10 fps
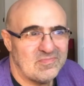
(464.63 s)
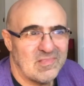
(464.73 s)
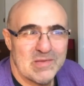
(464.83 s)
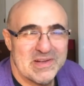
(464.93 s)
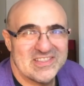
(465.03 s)

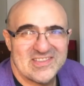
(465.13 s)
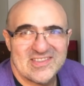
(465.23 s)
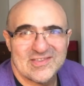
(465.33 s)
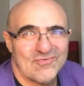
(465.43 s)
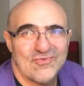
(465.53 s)
But this
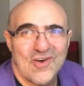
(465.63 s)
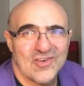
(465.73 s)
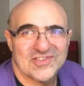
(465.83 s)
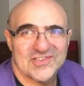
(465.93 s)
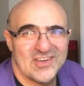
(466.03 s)
is a
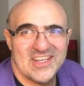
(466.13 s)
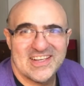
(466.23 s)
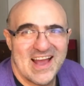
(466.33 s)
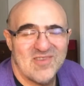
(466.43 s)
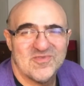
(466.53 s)
rock solid
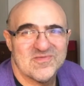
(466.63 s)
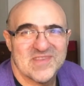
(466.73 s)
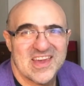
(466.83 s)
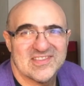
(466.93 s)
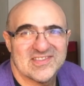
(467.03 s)
album.
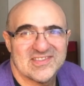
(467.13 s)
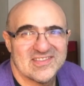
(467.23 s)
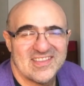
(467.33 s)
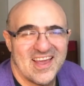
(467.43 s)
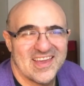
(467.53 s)
It's
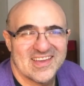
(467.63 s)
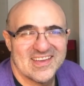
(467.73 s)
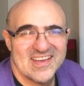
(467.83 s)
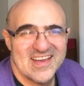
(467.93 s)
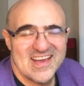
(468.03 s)
like
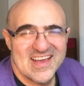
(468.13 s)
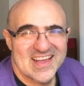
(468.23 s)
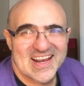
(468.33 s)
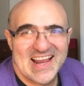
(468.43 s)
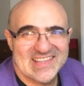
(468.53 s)

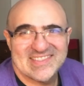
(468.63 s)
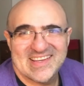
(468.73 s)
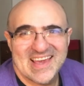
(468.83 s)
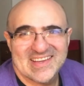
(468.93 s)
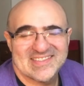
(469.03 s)

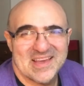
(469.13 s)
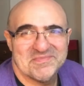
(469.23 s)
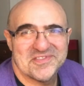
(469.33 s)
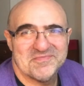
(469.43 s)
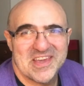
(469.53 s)
classic Accept
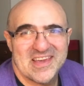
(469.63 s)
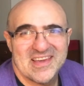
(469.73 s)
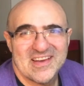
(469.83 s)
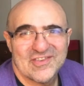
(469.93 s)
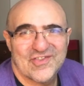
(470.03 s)
to me.
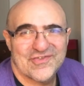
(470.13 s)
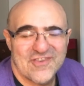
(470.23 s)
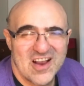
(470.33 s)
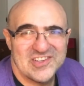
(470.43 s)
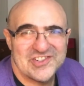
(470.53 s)

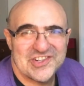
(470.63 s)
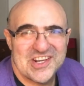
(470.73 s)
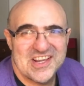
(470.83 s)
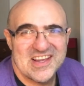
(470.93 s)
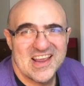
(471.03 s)

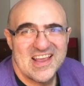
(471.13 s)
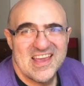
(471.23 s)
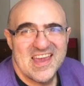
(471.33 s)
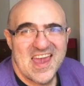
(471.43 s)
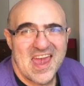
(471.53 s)
Crunchy,
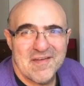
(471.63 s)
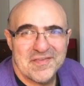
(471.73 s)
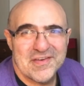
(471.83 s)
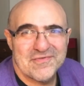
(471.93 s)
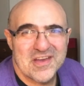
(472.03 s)

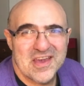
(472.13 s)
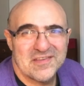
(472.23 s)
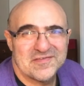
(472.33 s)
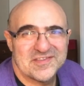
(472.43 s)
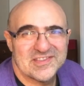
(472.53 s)
heavy
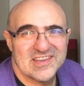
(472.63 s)
riffs.